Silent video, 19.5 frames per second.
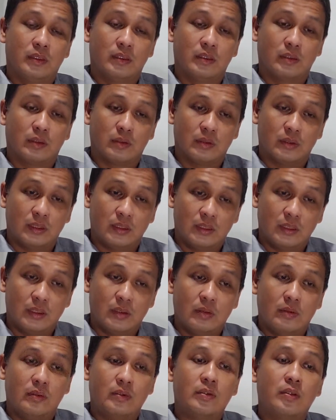
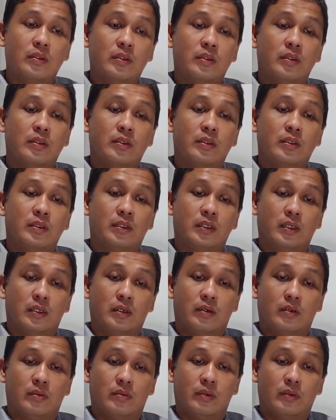continue
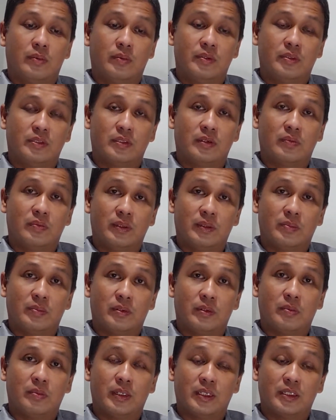our previous topic
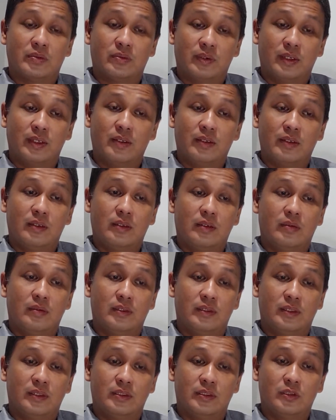from next week,
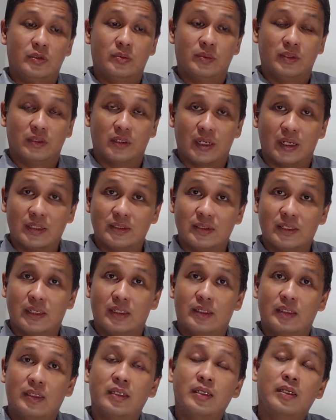which is human rights and
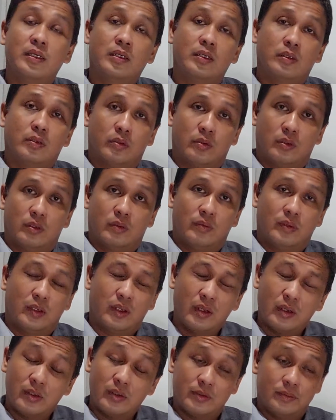rule of
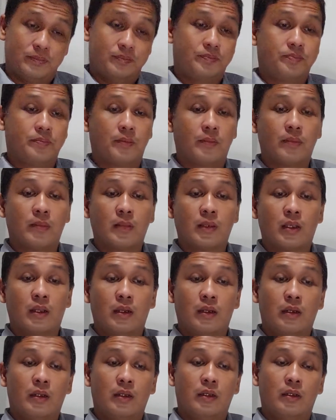law.
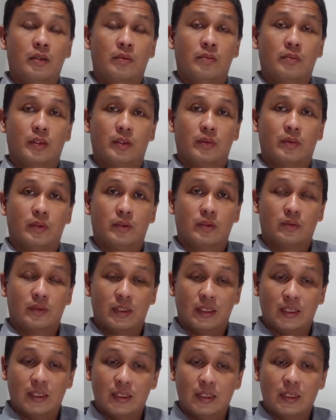But for
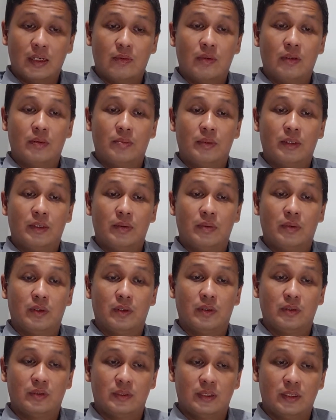today, I will be
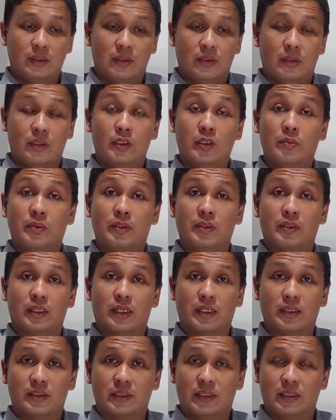focusing on human
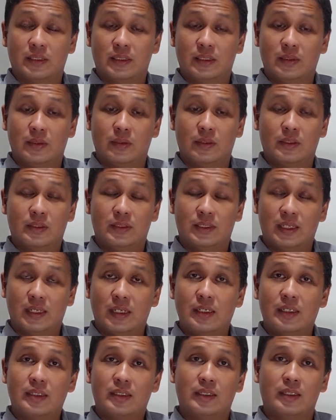rights in
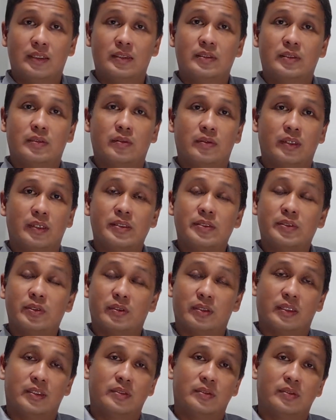Indonesia, the short
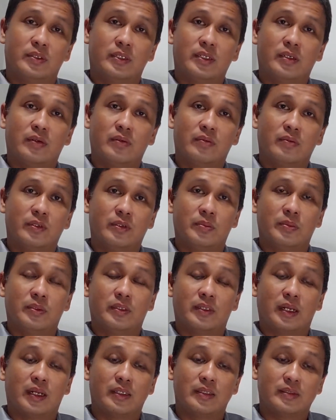history of human
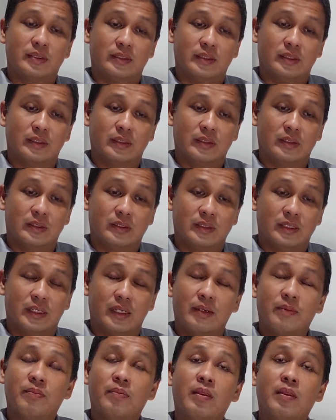rights in Indonesia.